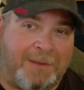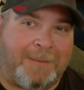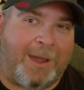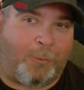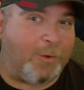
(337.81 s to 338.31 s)

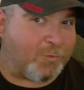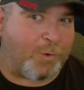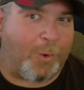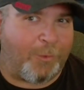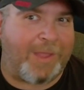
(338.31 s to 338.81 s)
about what's
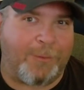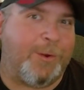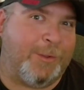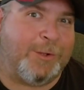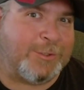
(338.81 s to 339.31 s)
wrong with that
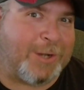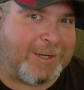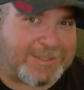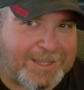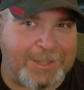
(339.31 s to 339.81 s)
rig they're trying
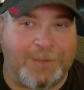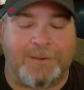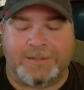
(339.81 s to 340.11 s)
to sell you,